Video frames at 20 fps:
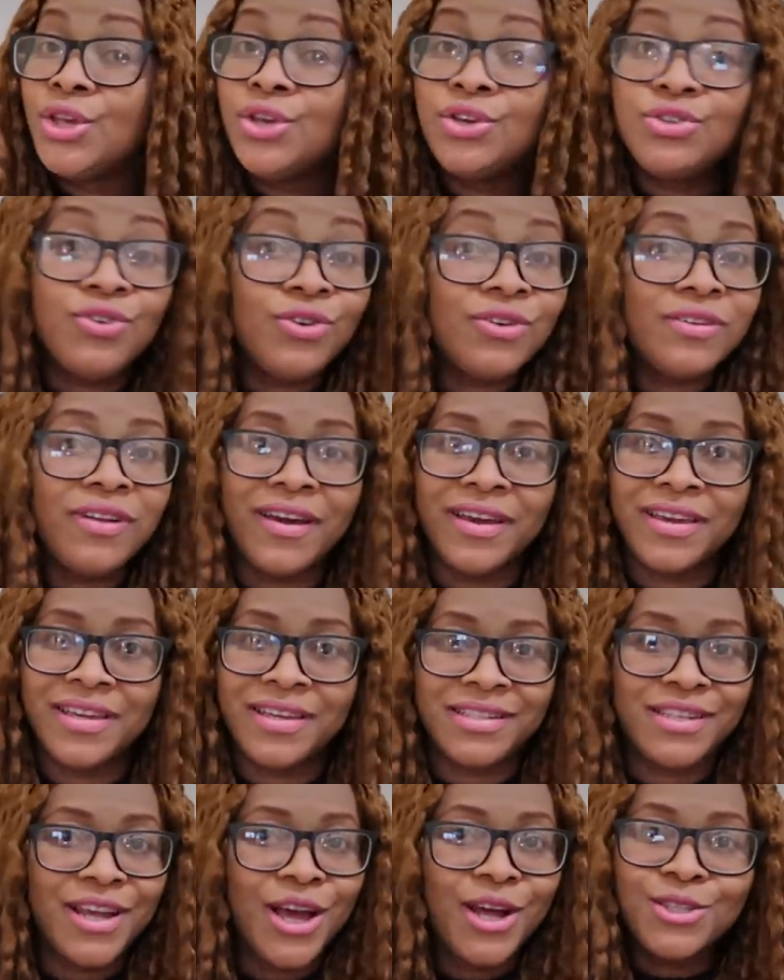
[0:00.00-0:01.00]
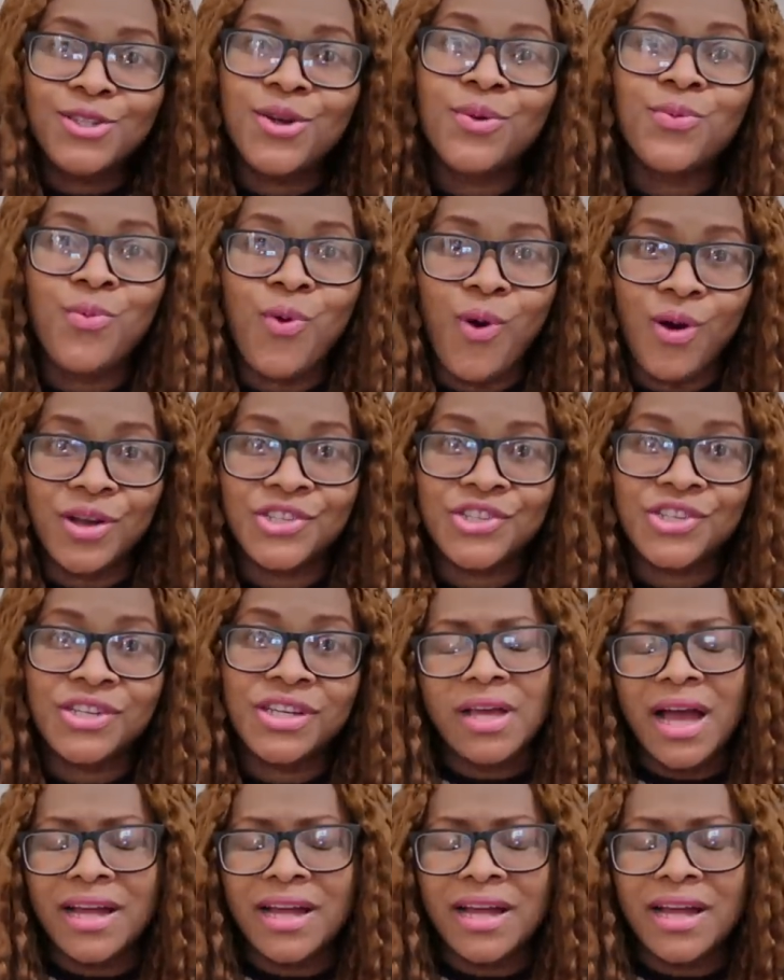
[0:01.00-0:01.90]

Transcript: You don't like it. Don't watch.